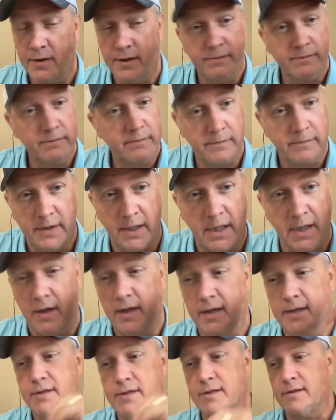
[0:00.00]
and yeah,
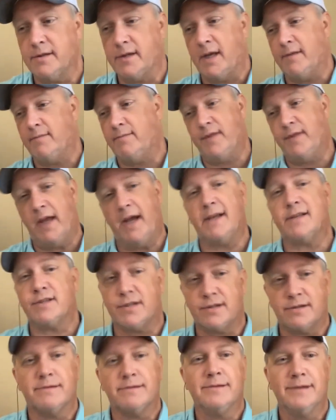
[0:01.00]
it's that
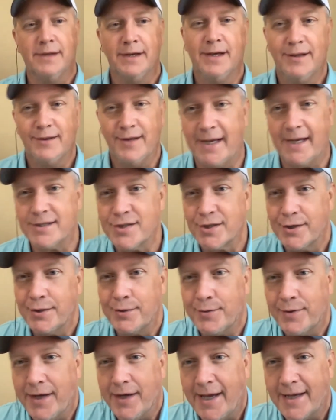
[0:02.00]
that's that's a good
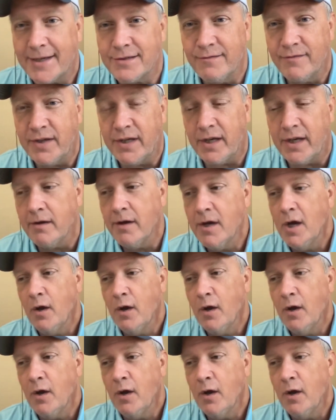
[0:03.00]
reaction video.